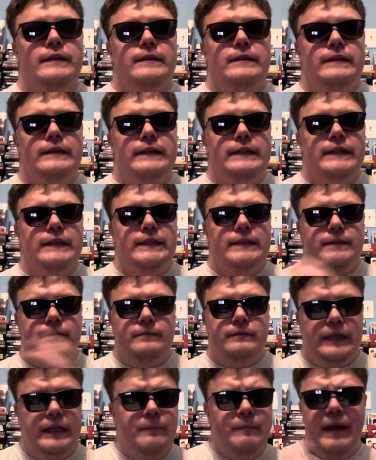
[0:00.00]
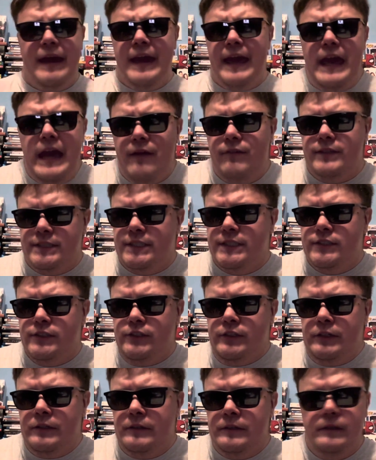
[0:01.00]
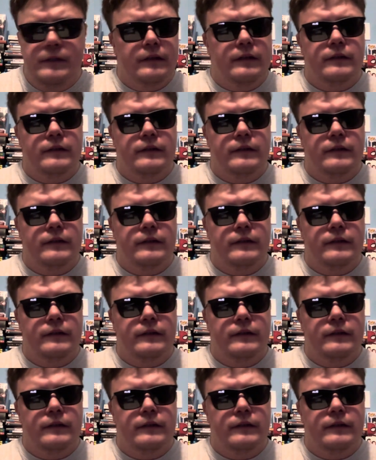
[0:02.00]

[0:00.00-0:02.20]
he may have a sister,